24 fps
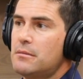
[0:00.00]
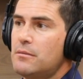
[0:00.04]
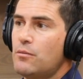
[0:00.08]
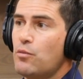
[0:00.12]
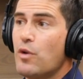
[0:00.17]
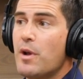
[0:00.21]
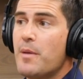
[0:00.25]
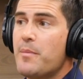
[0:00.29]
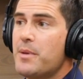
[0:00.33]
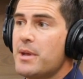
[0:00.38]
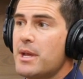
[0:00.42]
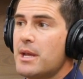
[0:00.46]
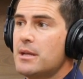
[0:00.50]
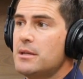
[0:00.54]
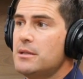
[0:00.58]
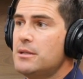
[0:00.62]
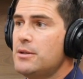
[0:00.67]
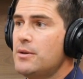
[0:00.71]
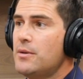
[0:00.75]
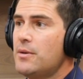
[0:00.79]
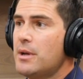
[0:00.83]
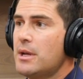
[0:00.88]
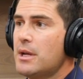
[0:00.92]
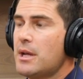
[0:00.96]
ripping and
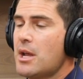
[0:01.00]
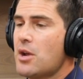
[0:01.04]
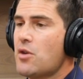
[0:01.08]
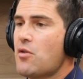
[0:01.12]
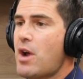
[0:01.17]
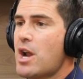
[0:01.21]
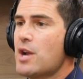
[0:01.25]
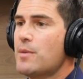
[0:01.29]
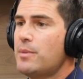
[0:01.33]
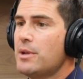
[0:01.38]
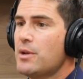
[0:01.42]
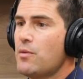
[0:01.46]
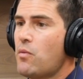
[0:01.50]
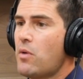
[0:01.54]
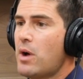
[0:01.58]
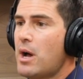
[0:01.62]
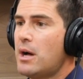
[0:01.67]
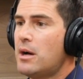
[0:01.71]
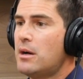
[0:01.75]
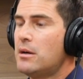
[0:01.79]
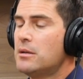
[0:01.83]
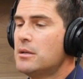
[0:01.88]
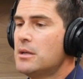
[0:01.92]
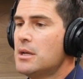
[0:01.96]
doing incredibly
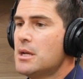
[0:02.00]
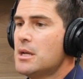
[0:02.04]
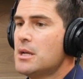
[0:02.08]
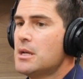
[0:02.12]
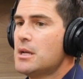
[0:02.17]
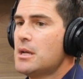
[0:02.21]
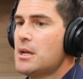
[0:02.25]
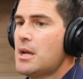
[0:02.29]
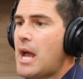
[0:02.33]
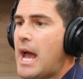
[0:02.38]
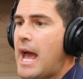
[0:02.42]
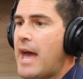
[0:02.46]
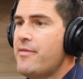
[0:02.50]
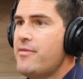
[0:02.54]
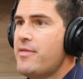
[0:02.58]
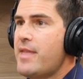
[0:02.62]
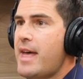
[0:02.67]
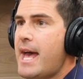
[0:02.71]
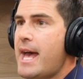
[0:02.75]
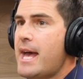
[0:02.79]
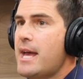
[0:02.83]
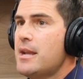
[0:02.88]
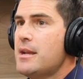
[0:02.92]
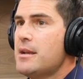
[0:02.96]
well. And
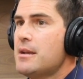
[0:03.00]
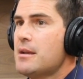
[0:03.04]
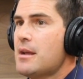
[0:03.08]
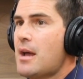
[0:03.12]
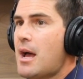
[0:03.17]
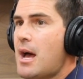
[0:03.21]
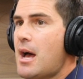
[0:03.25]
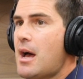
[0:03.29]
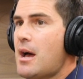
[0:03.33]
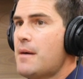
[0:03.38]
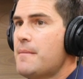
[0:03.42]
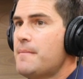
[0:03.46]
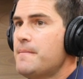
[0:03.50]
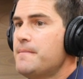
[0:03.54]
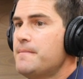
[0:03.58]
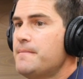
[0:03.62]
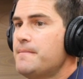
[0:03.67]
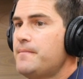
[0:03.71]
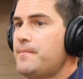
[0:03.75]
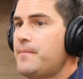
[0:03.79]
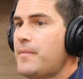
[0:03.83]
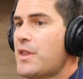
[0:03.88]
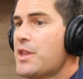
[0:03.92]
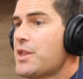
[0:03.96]
then
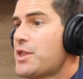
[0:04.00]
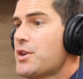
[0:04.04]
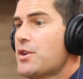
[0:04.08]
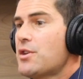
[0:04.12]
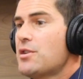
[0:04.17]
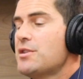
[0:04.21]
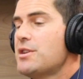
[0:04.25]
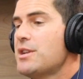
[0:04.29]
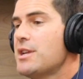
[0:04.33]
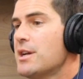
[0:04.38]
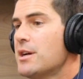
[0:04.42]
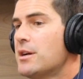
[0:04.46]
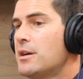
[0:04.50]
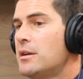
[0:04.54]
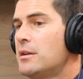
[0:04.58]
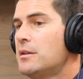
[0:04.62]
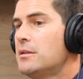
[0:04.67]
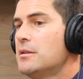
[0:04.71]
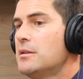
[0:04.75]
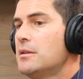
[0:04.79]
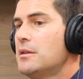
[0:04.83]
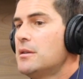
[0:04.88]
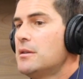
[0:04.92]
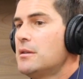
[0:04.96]
the third
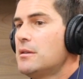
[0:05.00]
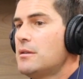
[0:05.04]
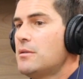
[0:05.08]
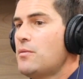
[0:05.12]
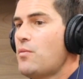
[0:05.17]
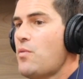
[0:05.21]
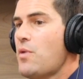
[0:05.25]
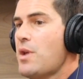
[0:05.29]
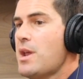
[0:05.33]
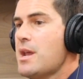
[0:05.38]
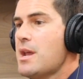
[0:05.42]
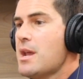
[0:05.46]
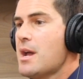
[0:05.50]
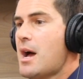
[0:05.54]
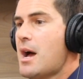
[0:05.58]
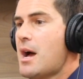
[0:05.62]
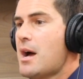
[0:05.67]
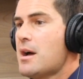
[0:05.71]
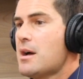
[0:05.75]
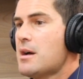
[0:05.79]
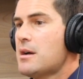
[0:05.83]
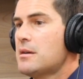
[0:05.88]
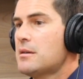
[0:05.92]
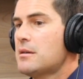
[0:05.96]
deal, we
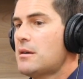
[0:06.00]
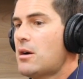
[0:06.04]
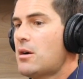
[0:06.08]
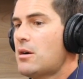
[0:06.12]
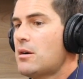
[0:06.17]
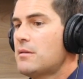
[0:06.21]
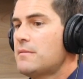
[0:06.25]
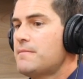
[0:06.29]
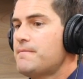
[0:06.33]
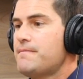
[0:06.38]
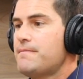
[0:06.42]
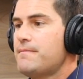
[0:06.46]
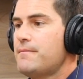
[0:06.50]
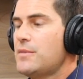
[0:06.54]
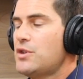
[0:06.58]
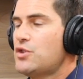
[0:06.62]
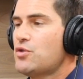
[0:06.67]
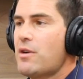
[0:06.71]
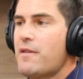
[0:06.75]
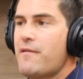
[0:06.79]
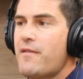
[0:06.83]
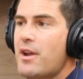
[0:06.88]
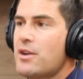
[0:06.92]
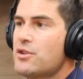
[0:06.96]
are
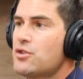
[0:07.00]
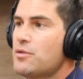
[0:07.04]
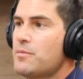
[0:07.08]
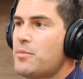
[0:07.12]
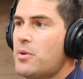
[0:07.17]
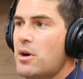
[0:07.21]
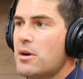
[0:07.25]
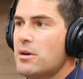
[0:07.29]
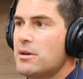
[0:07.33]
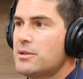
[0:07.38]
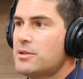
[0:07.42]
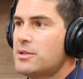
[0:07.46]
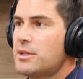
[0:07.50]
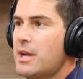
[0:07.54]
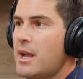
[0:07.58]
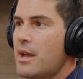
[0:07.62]
joint venture partners